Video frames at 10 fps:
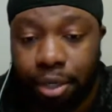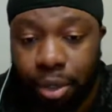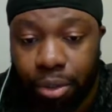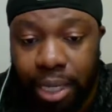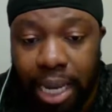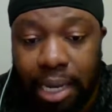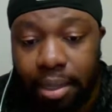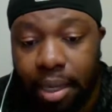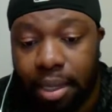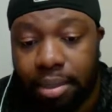then, you
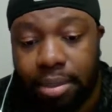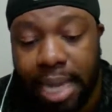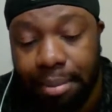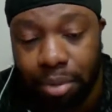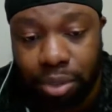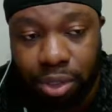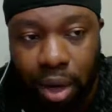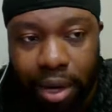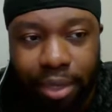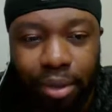got Thibault
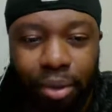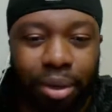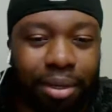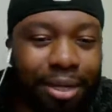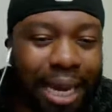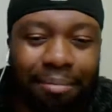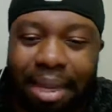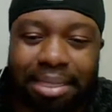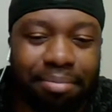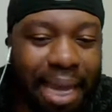starting, or you got to
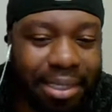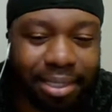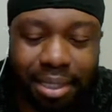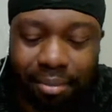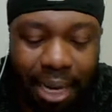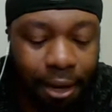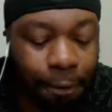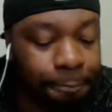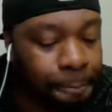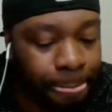mix match it somehow.
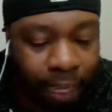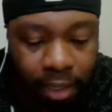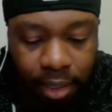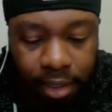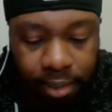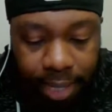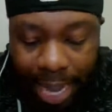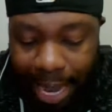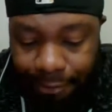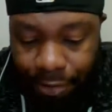They
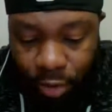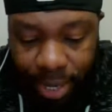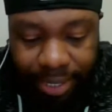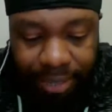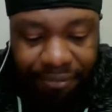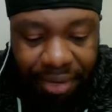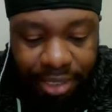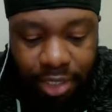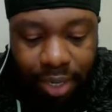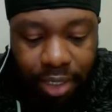have great
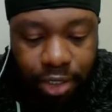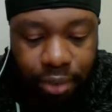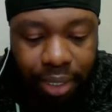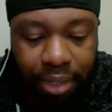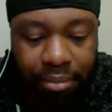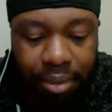defense, great shooting,